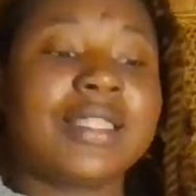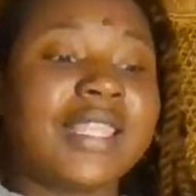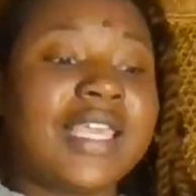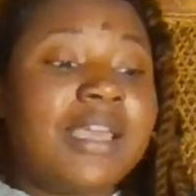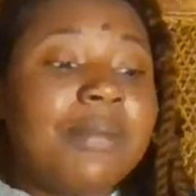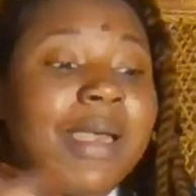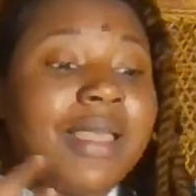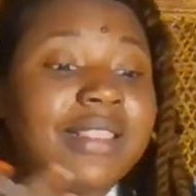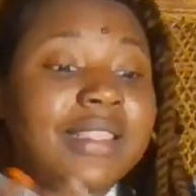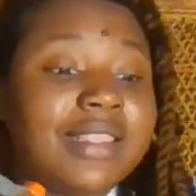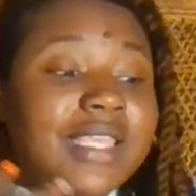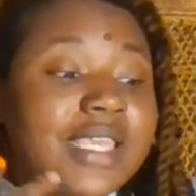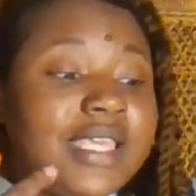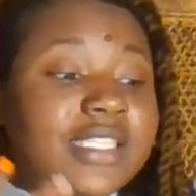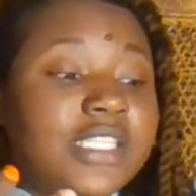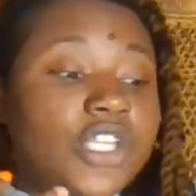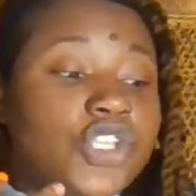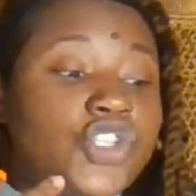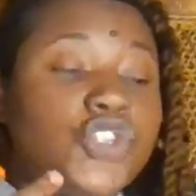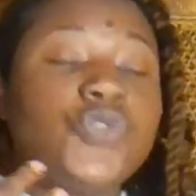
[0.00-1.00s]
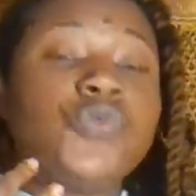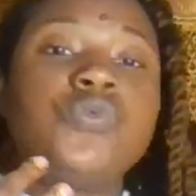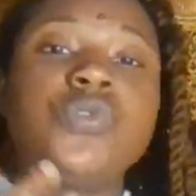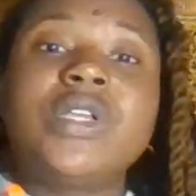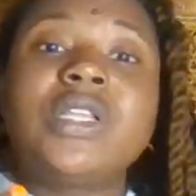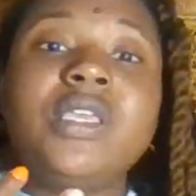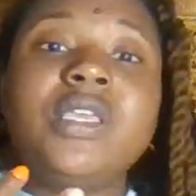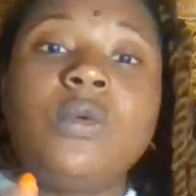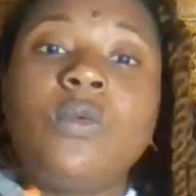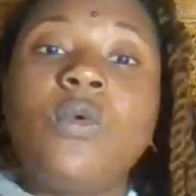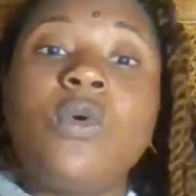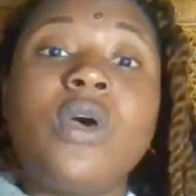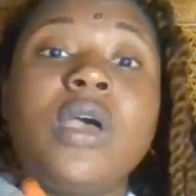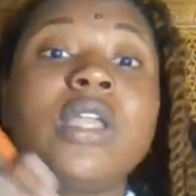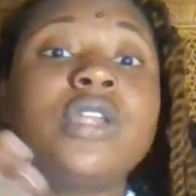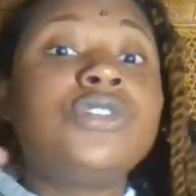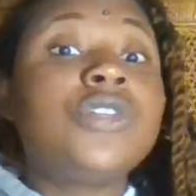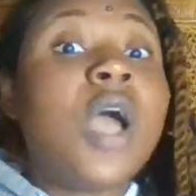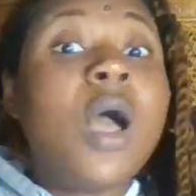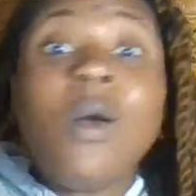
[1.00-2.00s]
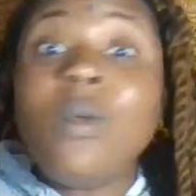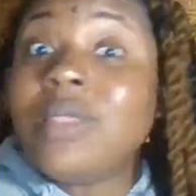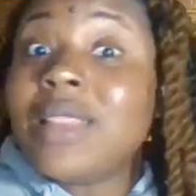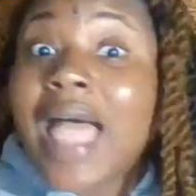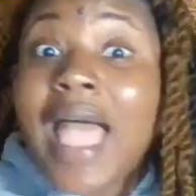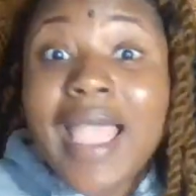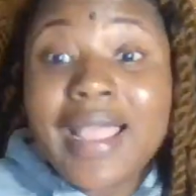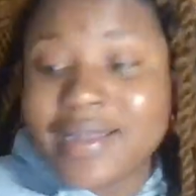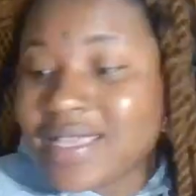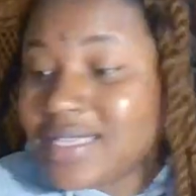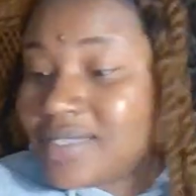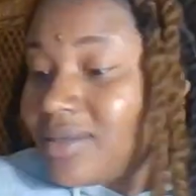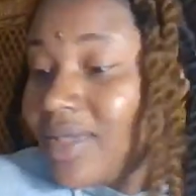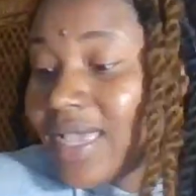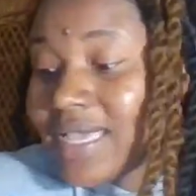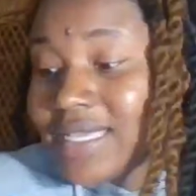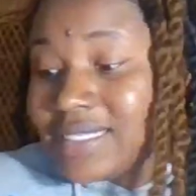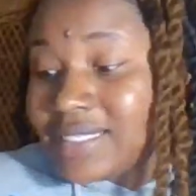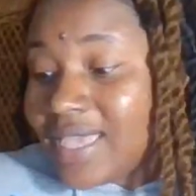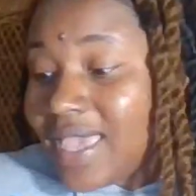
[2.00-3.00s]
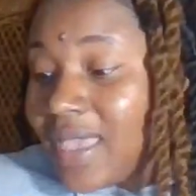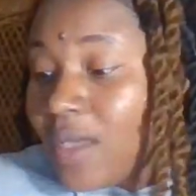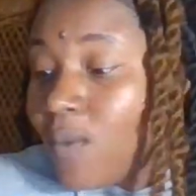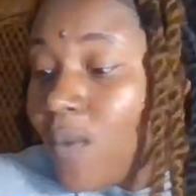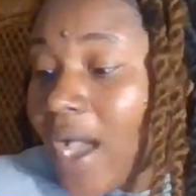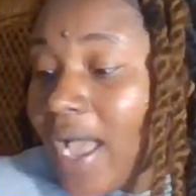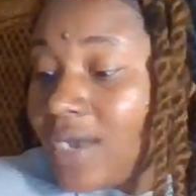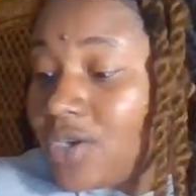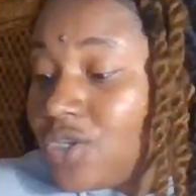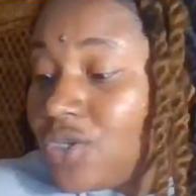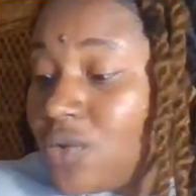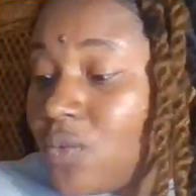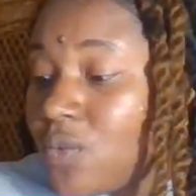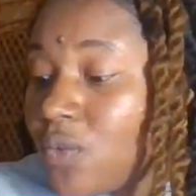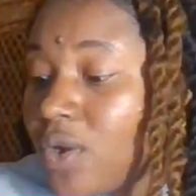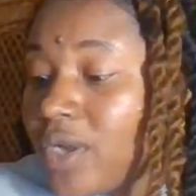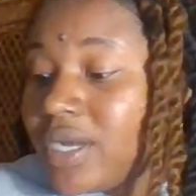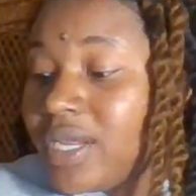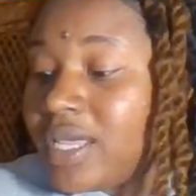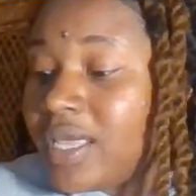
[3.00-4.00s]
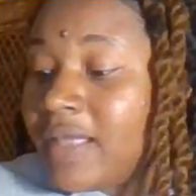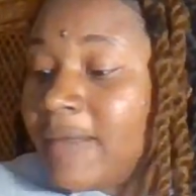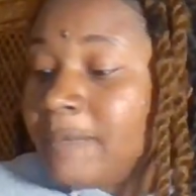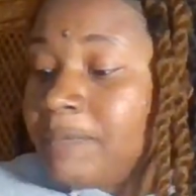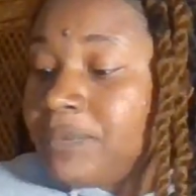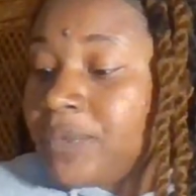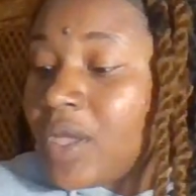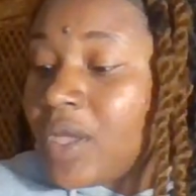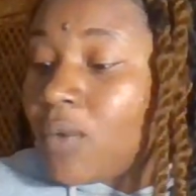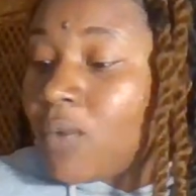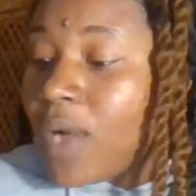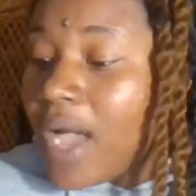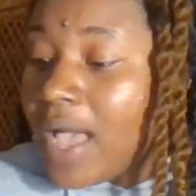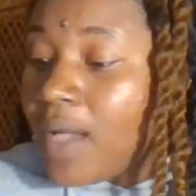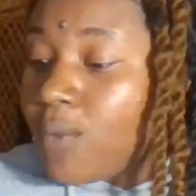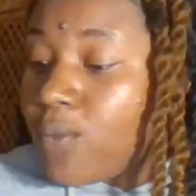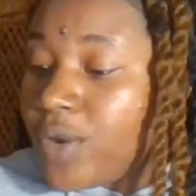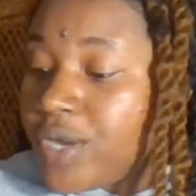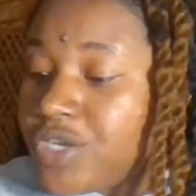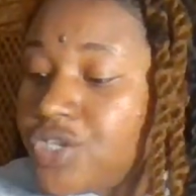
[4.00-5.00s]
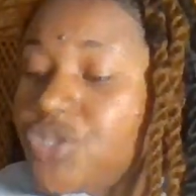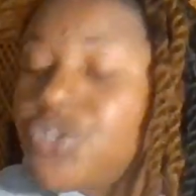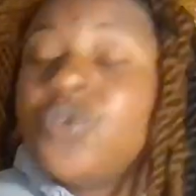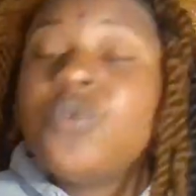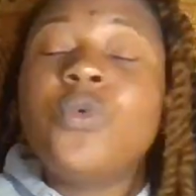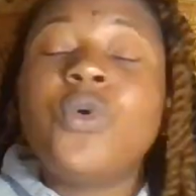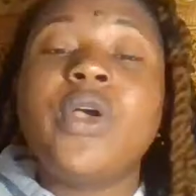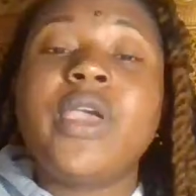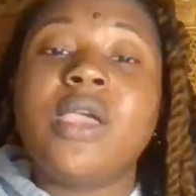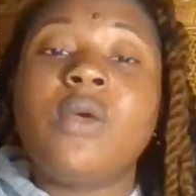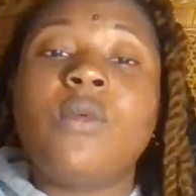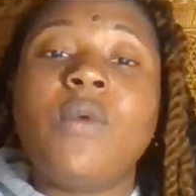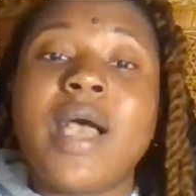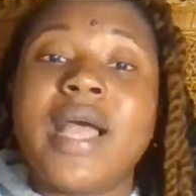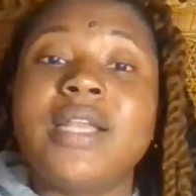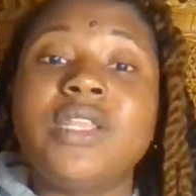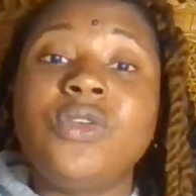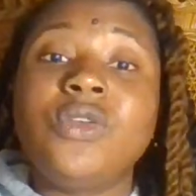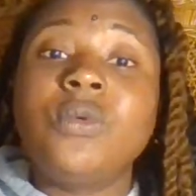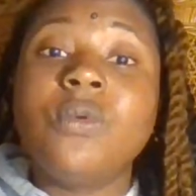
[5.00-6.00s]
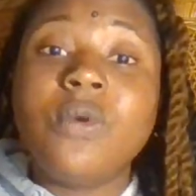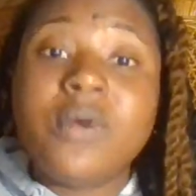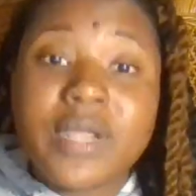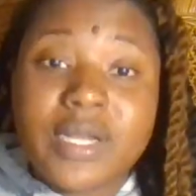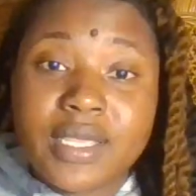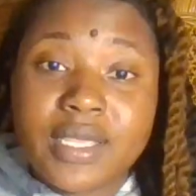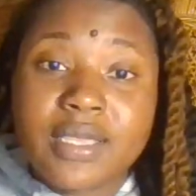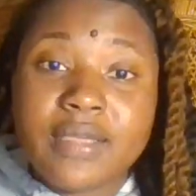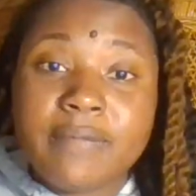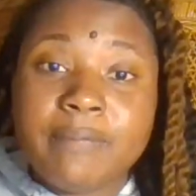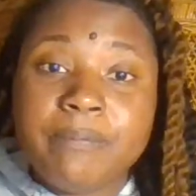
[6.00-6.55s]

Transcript: Think about the things that you really want. Don't lie. That's why I say, why do you want it? What do you want, and why do you want it?